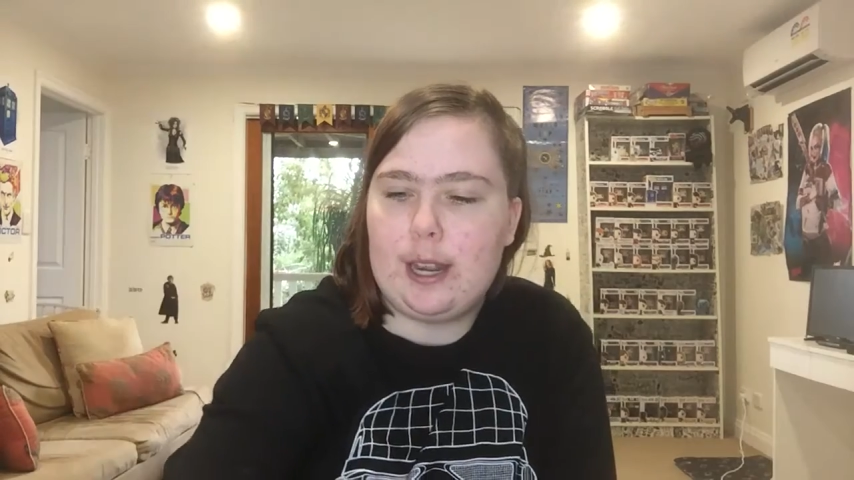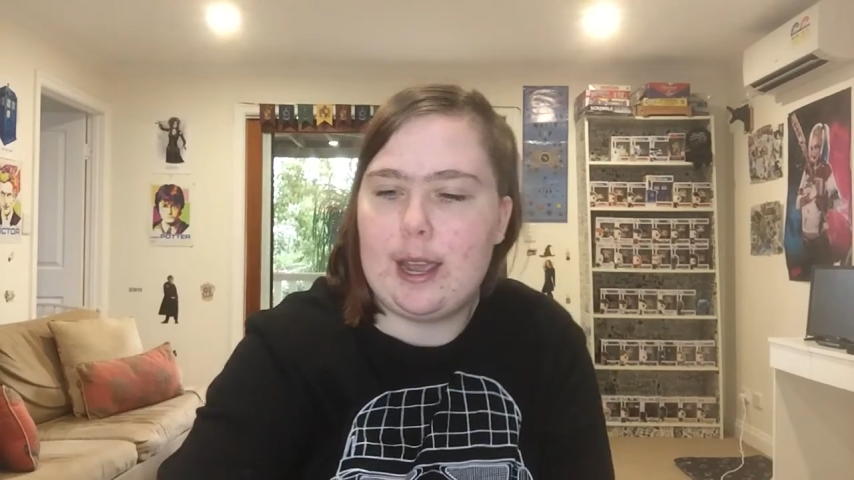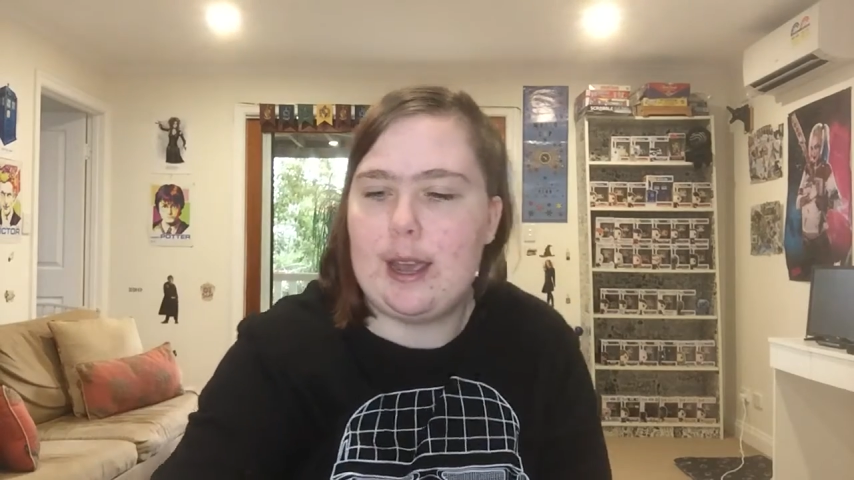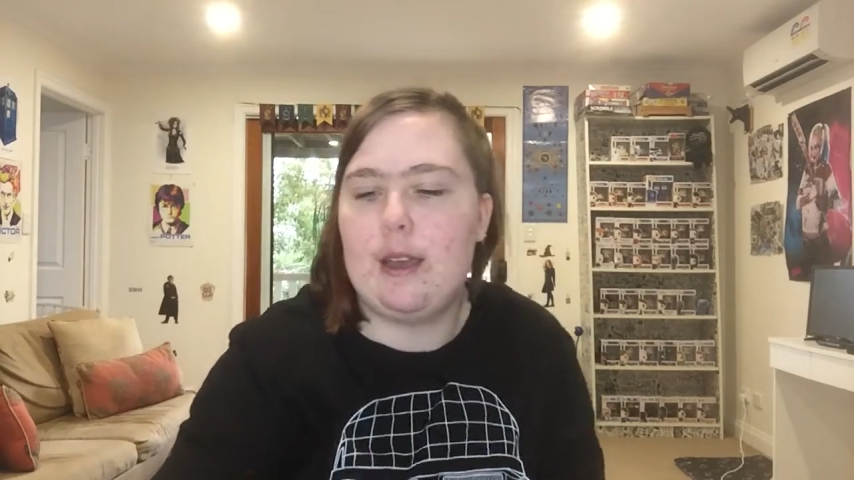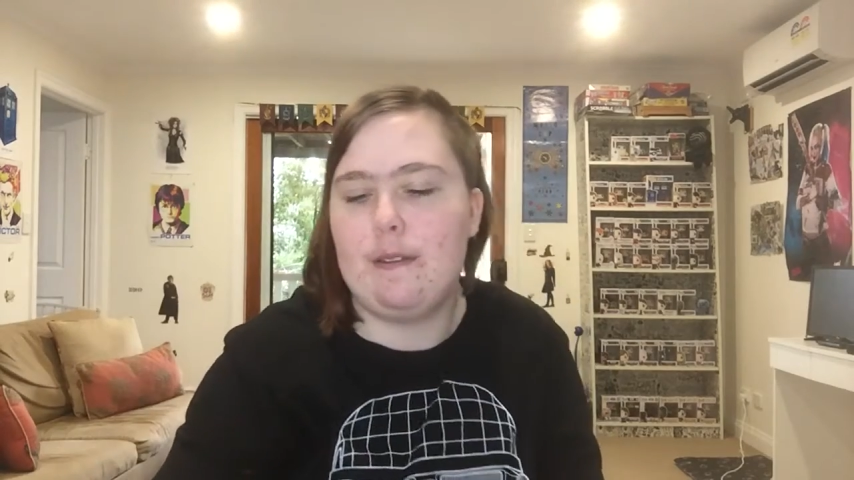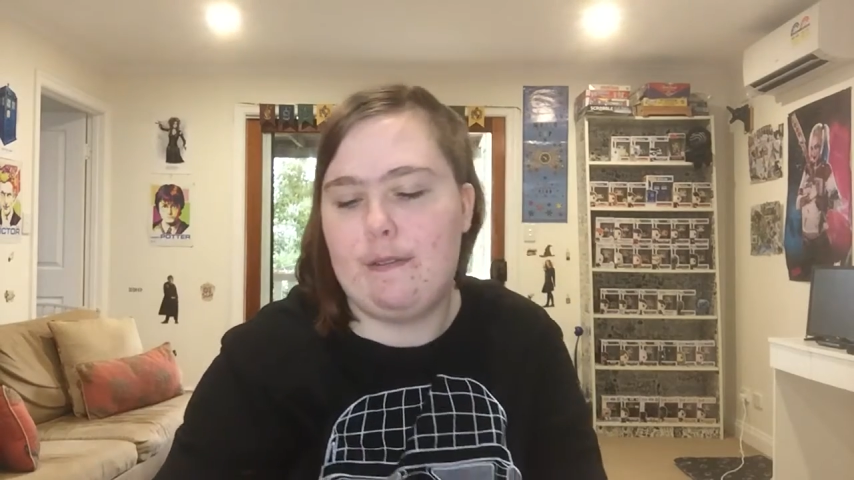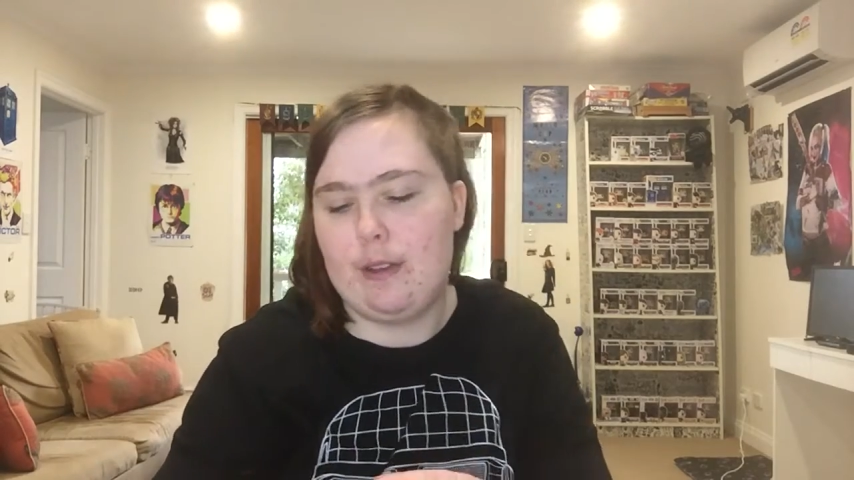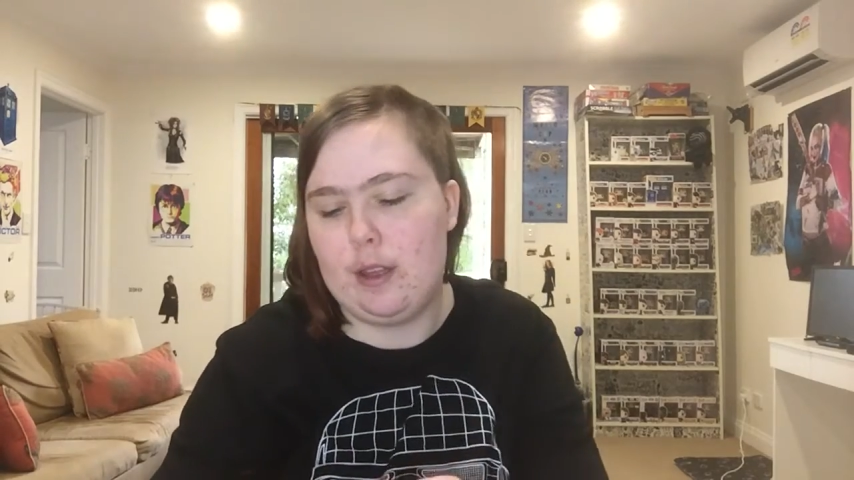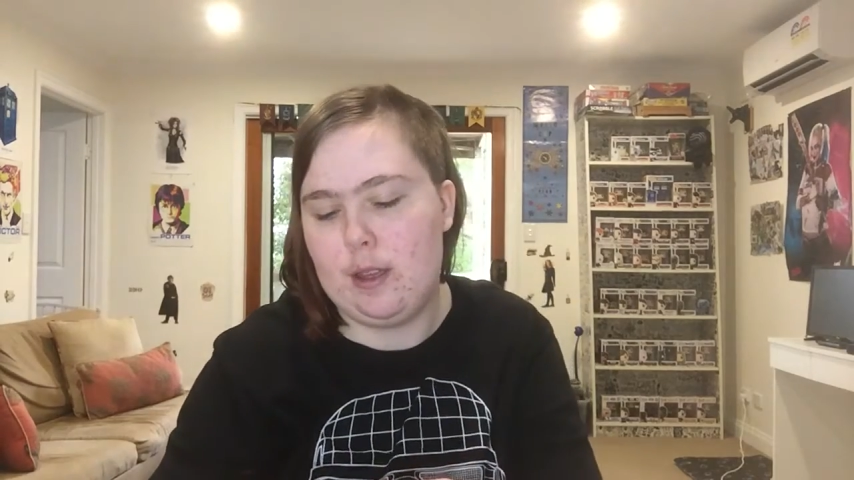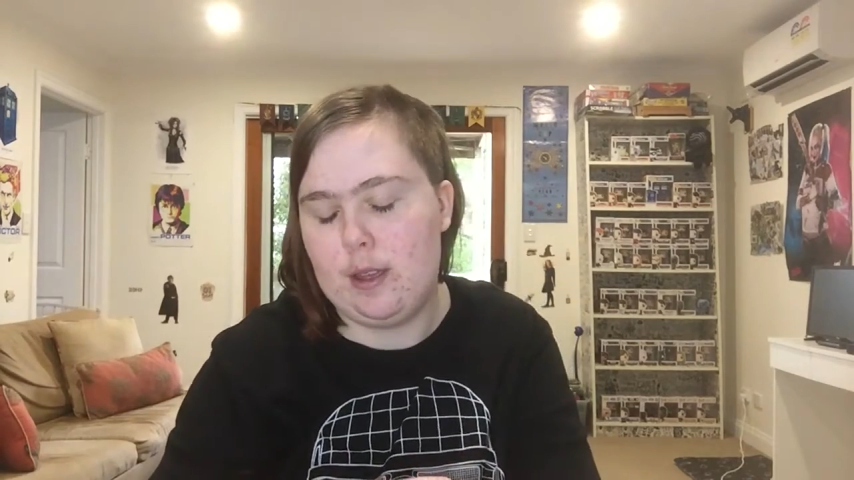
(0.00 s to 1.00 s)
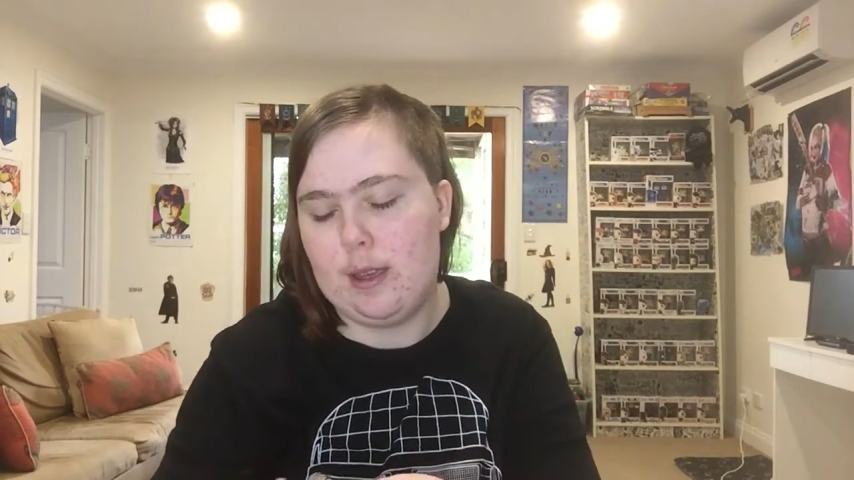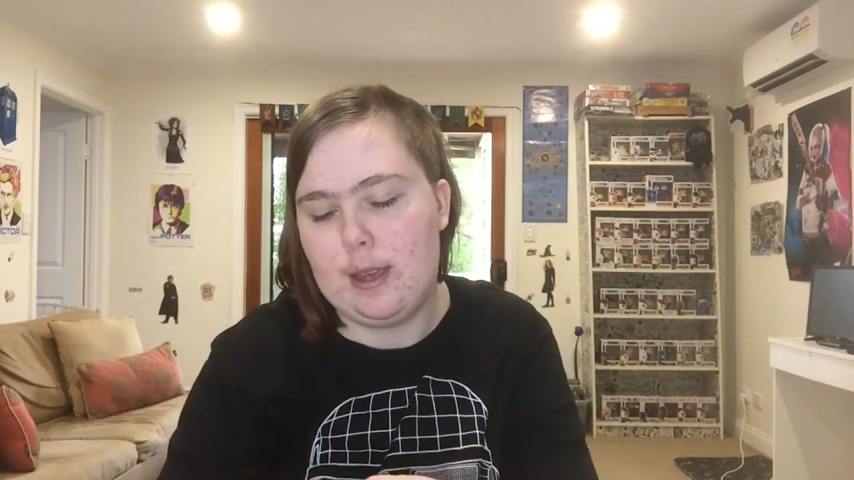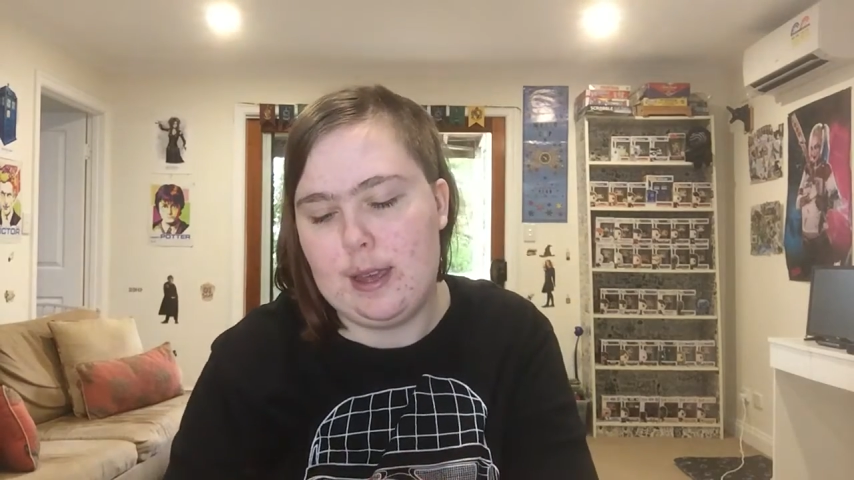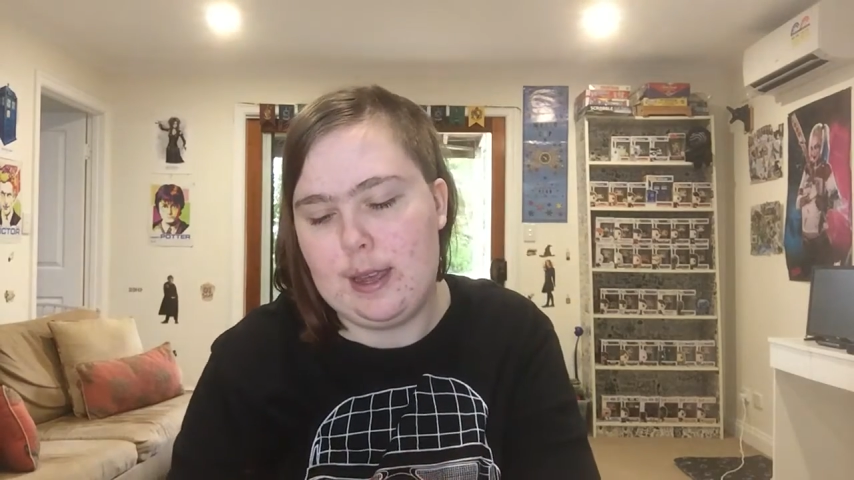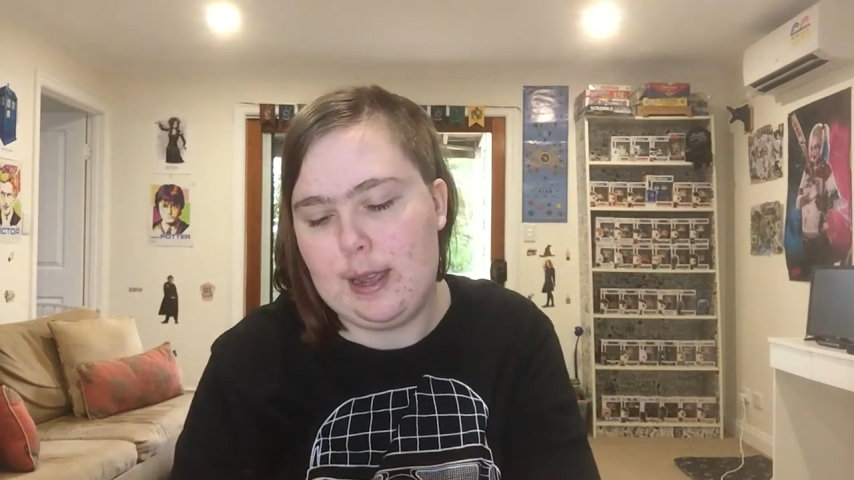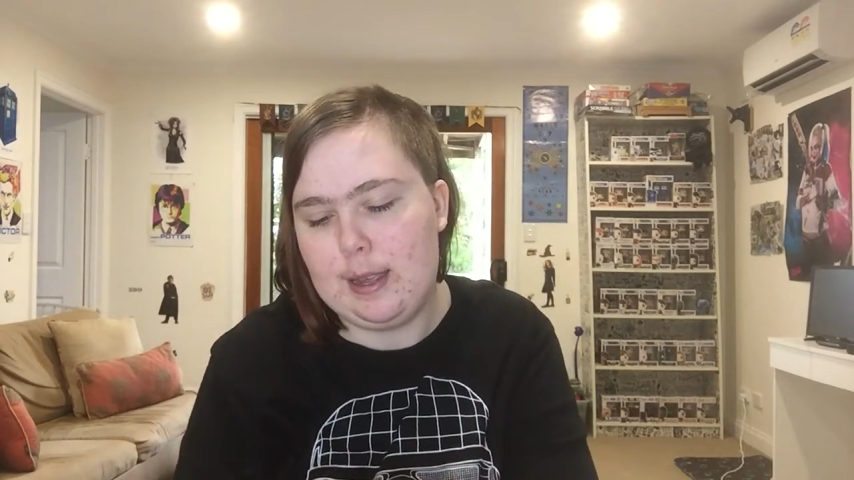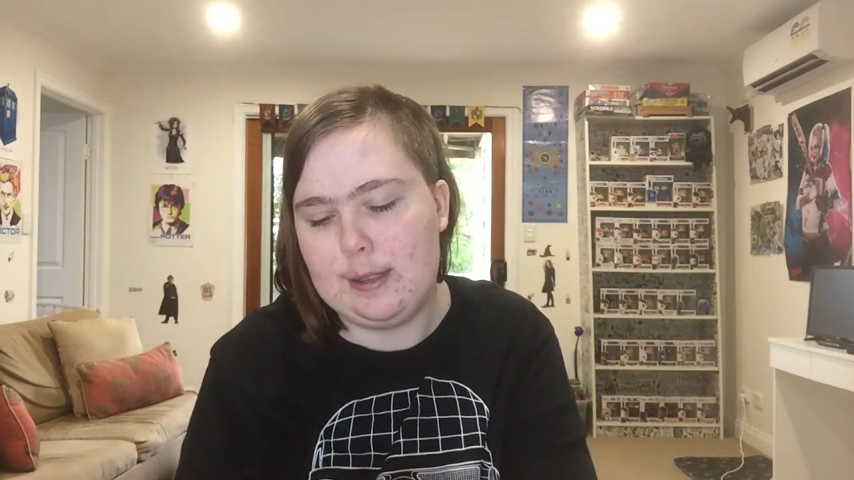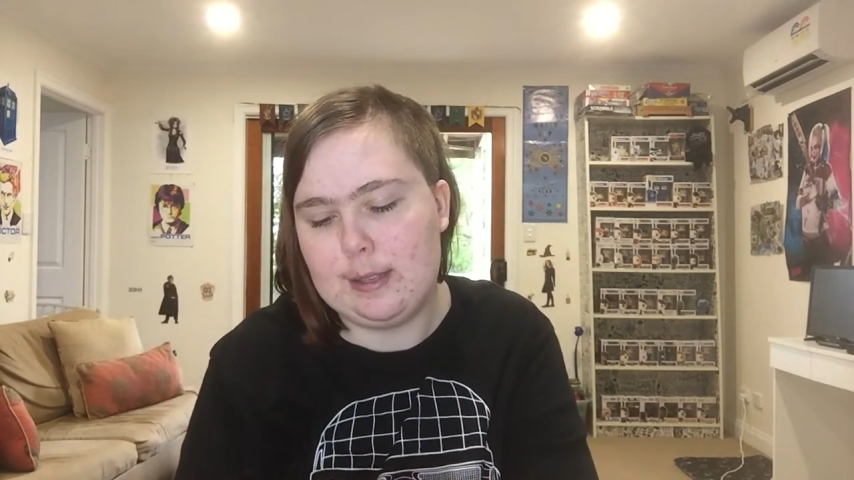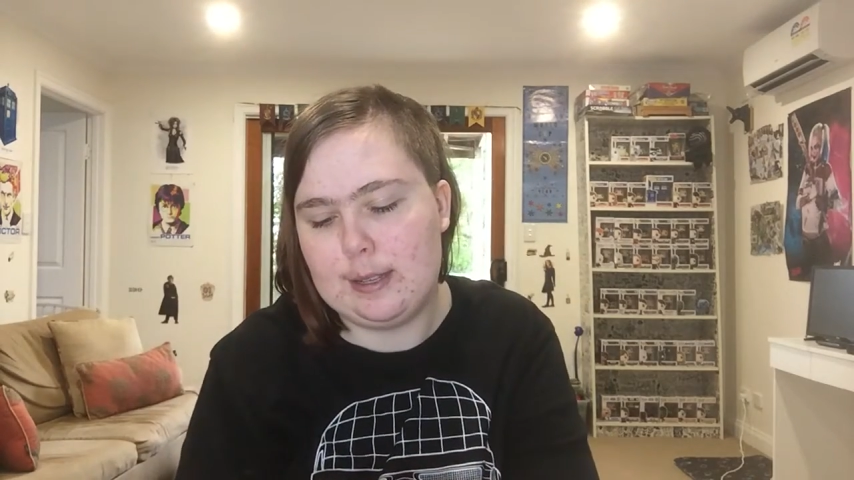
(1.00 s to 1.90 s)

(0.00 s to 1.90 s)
have is